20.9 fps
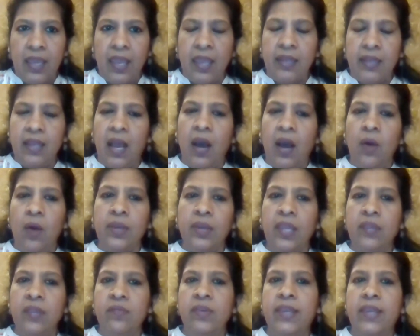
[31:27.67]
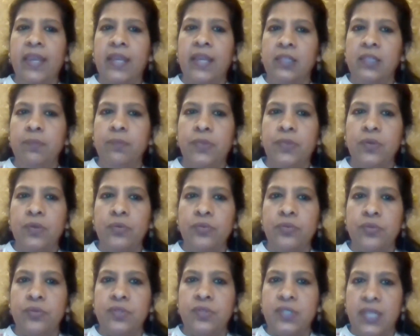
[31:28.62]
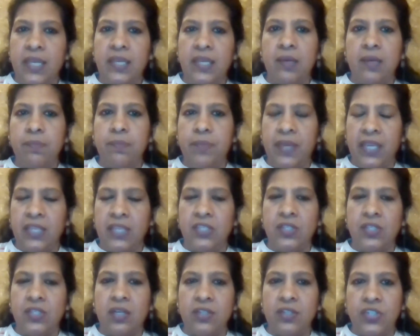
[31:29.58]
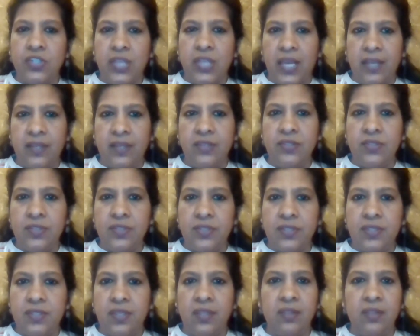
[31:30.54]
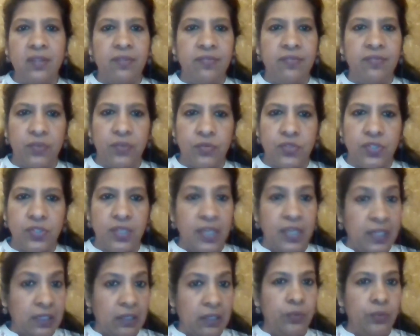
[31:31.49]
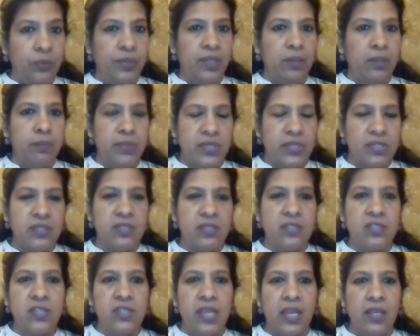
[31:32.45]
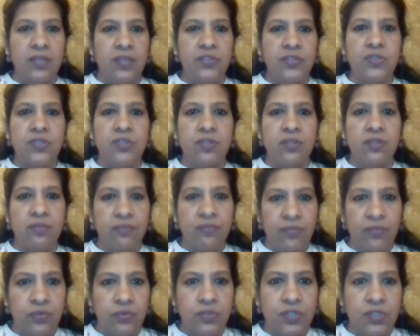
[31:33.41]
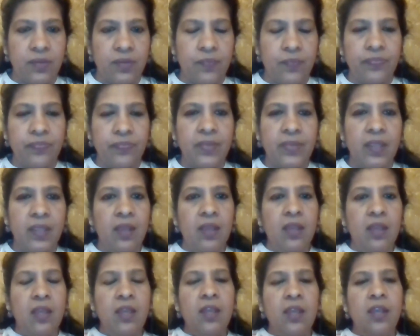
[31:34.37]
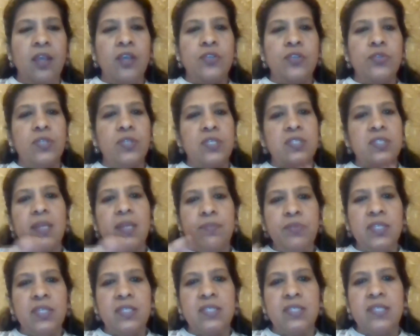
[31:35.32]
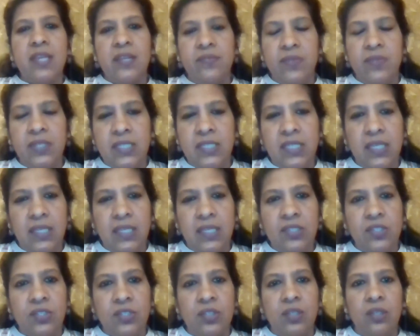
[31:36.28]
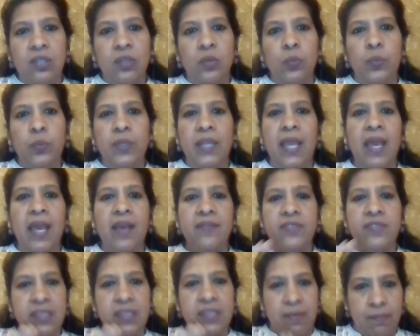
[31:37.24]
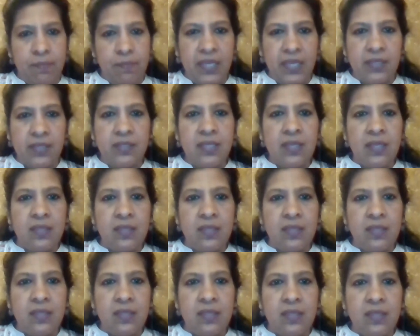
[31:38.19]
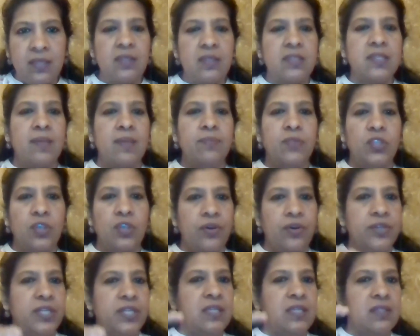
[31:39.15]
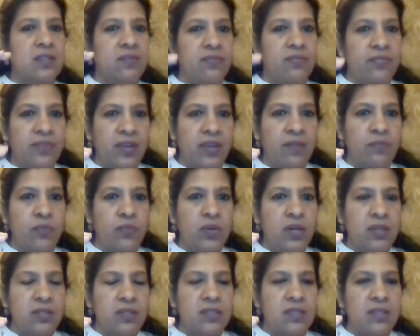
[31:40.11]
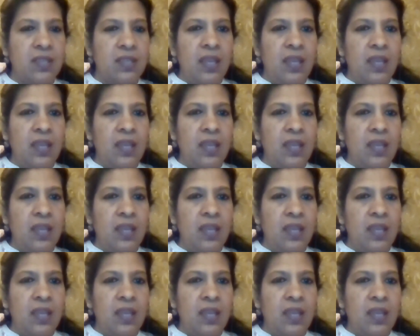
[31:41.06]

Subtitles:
and how can we help you to take up HR challenges in the future, including business challenges in the future. So the subjects that we teach will have some basics, some theories and frameworks,